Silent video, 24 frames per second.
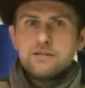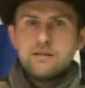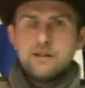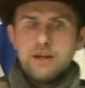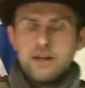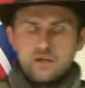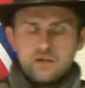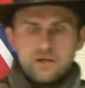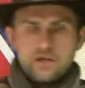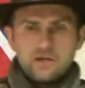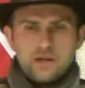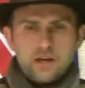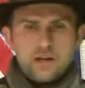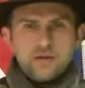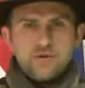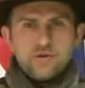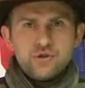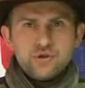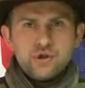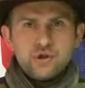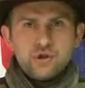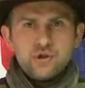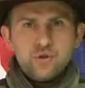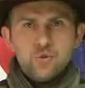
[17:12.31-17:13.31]
and I just
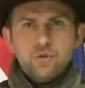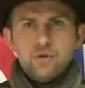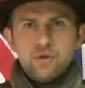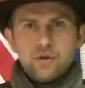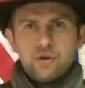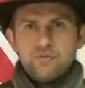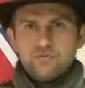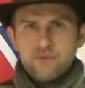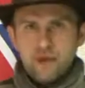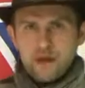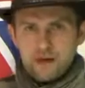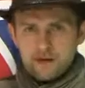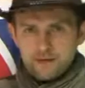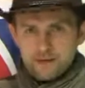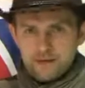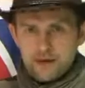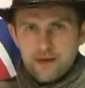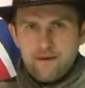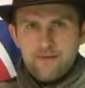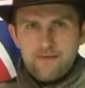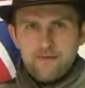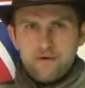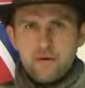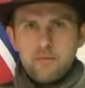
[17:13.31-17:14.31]
understood it right
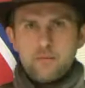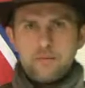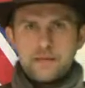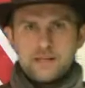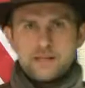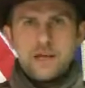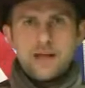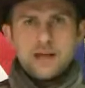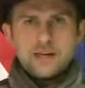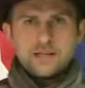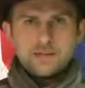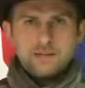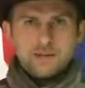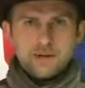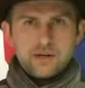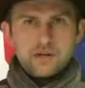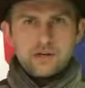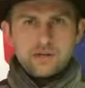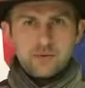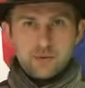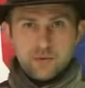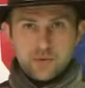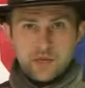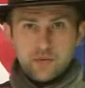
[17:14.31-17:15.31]
there from the text
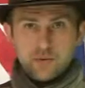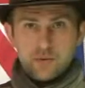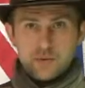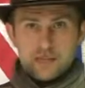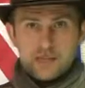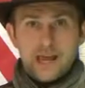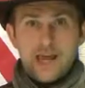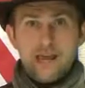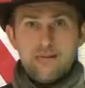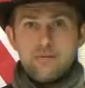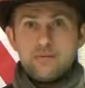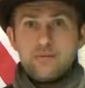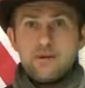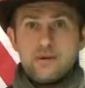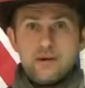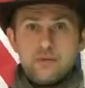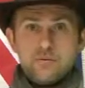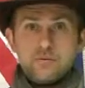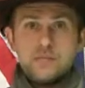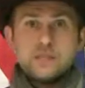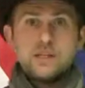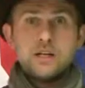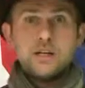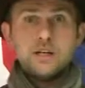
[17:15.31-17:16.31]
because it was evident, it
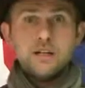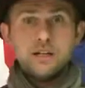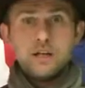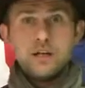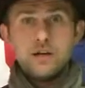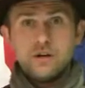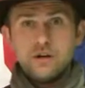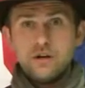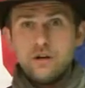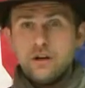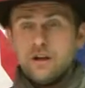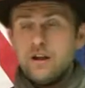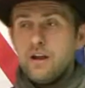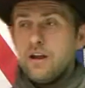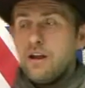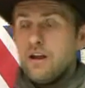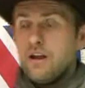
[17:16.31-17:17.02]
was clear